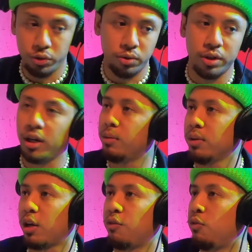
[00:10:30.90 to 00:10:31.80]
sure, dog.
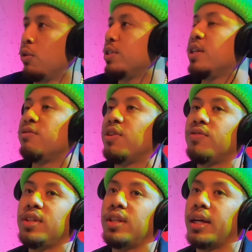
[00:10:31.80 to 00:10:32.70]
We were like 14,
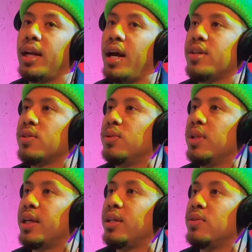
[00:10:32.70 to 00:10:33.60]
15, like in high school.
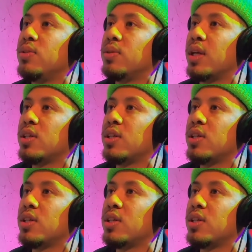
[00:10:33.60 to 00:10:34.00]
Like he was doing that